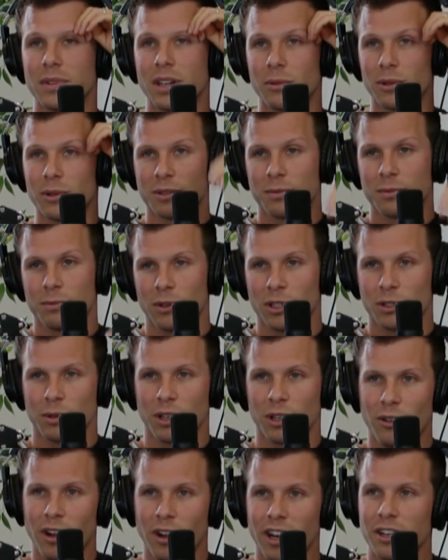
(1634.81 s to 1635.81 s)
which
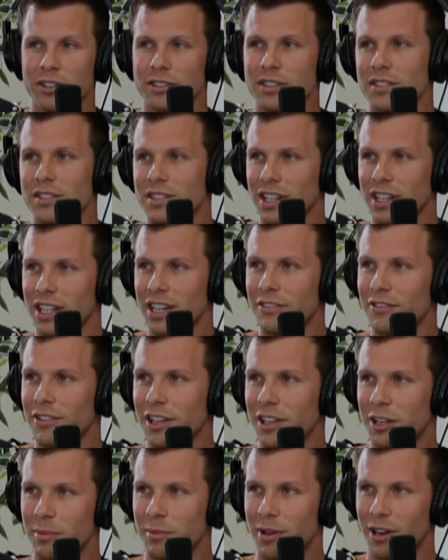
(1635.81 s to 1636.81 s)
requires a
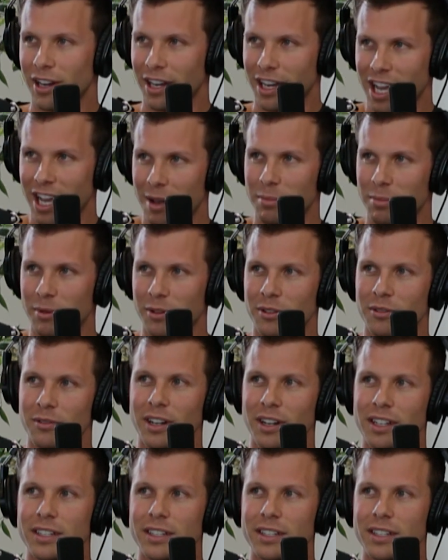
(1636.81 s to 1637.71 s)
significant amount of capital, right?